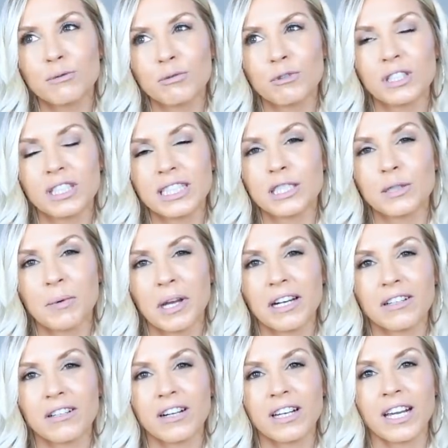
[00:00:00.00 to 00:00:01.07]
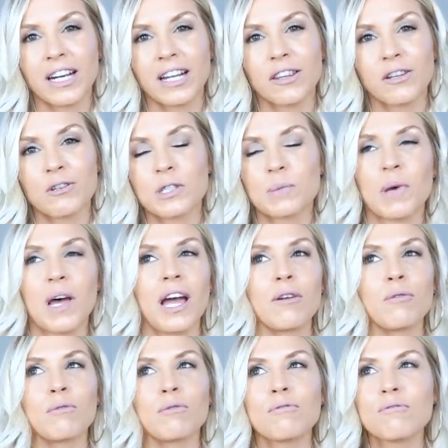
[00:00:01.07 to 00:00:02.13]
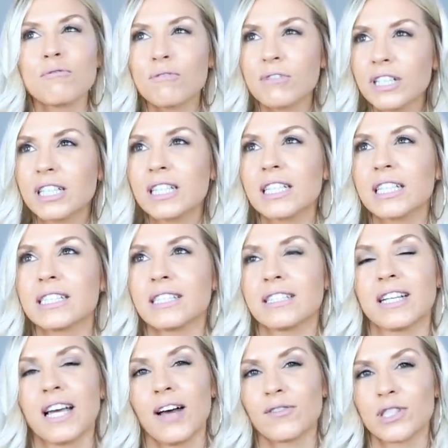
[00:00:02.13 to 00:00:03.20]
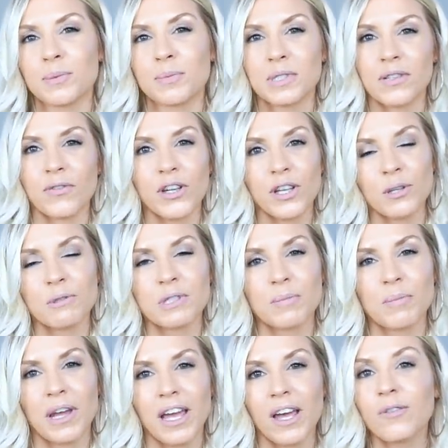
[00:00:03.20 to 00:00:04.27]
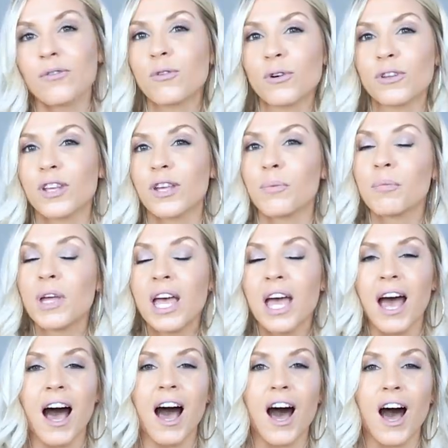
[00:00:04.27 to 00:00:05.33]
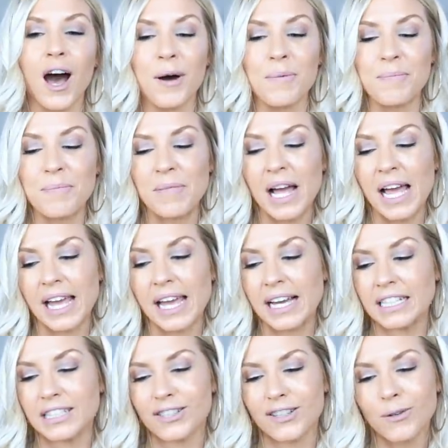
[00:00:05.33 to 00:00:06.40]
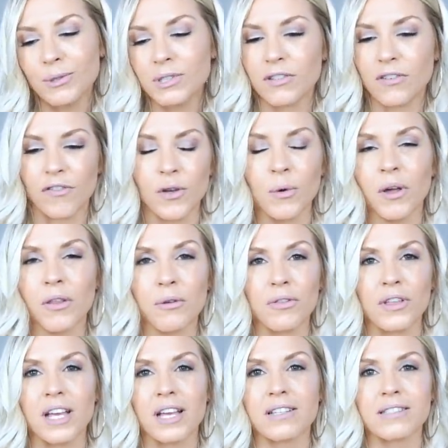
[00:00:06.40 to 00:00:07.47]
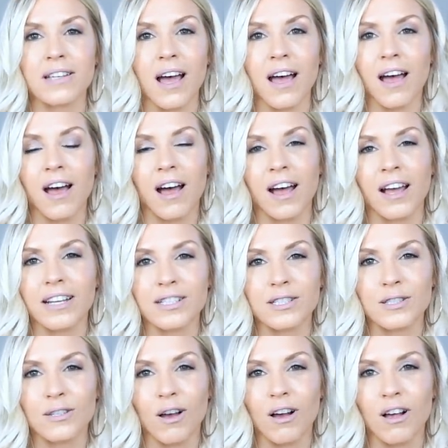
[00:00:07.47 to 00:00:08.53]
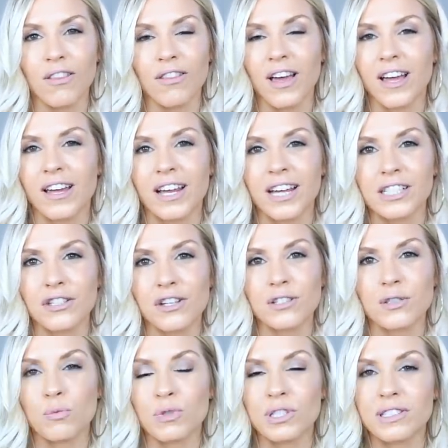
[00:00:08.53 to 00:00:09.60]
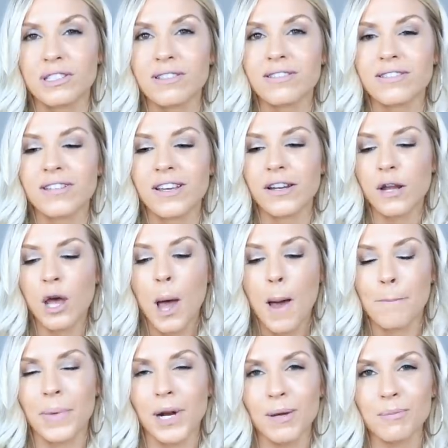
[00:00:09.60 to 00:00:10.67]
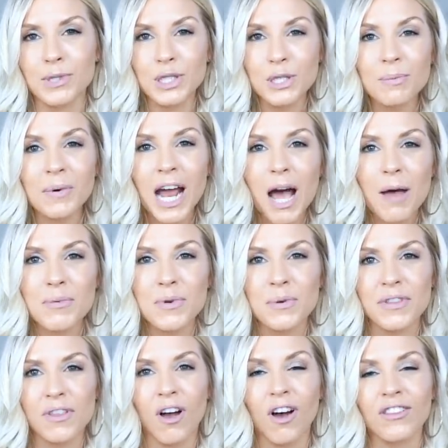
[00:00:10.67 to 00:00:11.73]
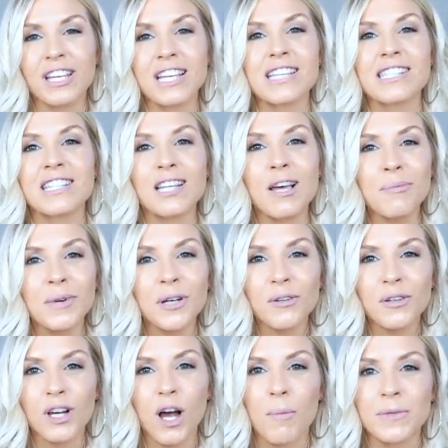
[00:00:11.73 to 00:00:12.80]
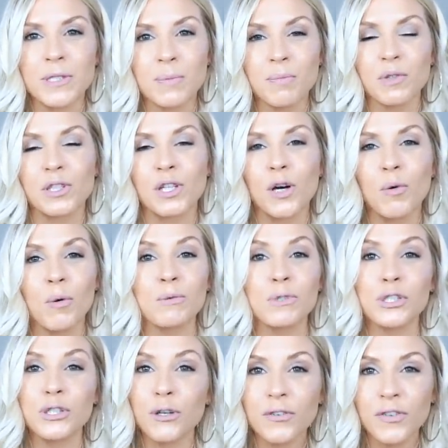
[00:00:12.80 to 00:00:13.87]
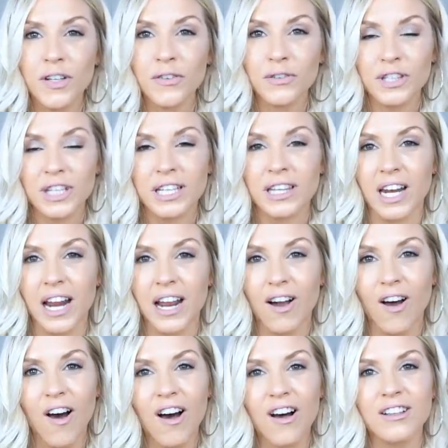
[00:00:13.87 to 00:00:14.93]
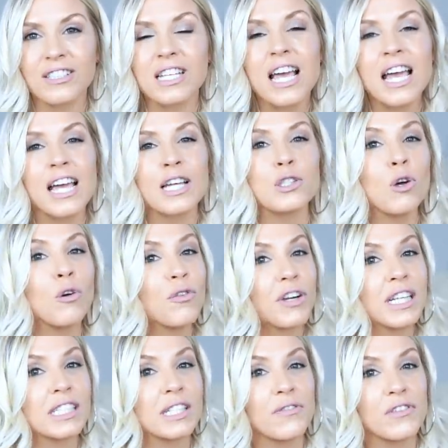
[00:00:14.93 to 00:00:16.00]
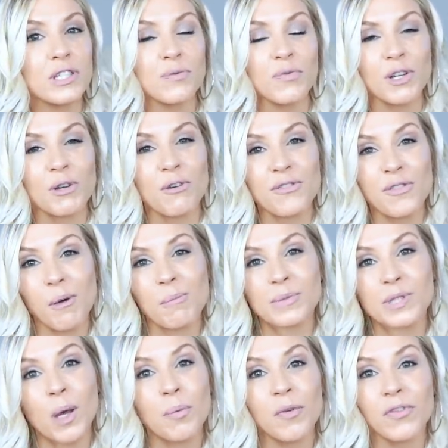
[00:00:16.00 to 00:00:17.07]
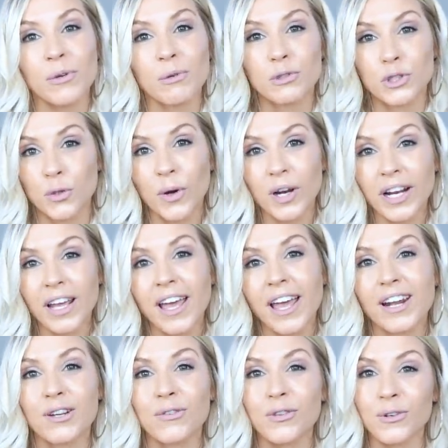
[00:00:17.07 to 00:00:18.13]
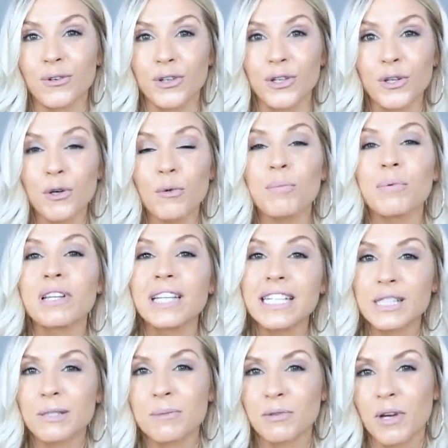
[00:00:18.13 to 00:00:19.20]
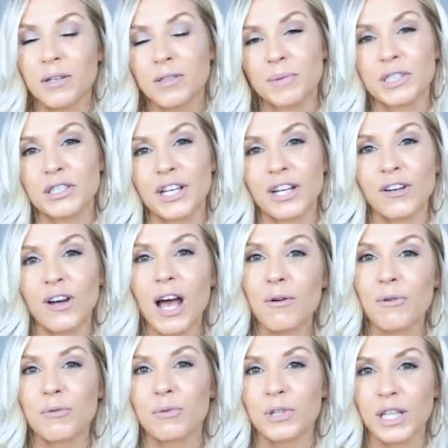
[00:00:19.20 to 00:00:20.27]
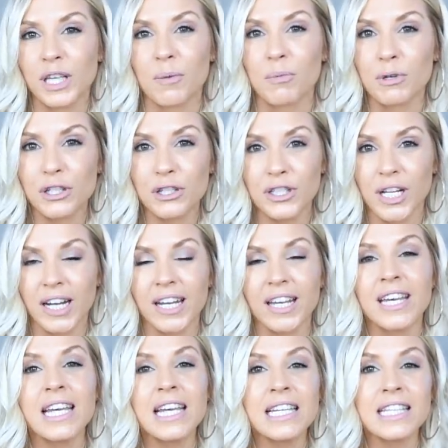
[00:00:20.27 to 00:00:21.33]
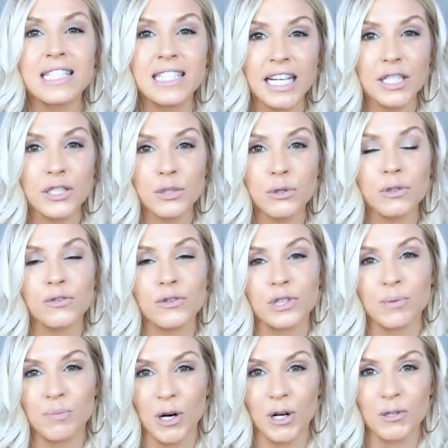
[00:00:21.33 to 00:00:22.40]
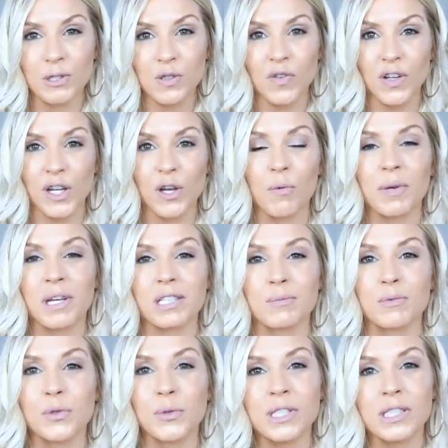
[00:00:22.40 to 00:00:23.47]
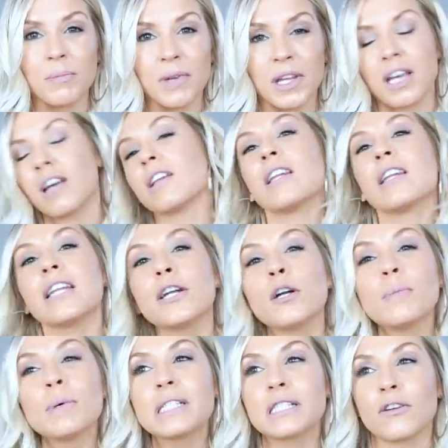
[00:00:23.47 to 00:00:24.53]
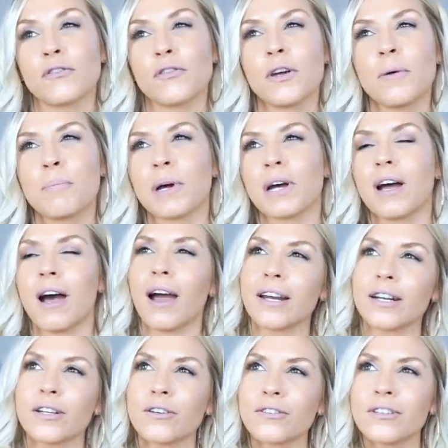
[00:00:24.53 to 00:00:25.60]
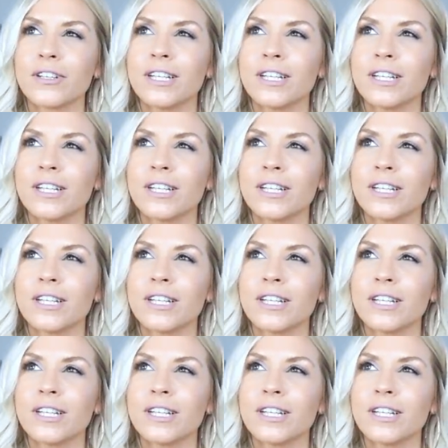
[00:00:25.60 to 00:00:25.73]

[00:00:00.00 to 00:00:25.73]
really debated on getting those, but I really didn't have a specific use in my head for them. Um, and there was a few other things that I saw that I just resisted, but I'm super happy with all these. Let me know in the comments below what was your favorite thing that I hauled. Don't forget to give this video a thumbs up if you enjoyed it, and if you're new, please subscribe to my channel. I would really appreciate it. Stay tuned for tomorrow's video because I'm doing something a little bit different, but kind of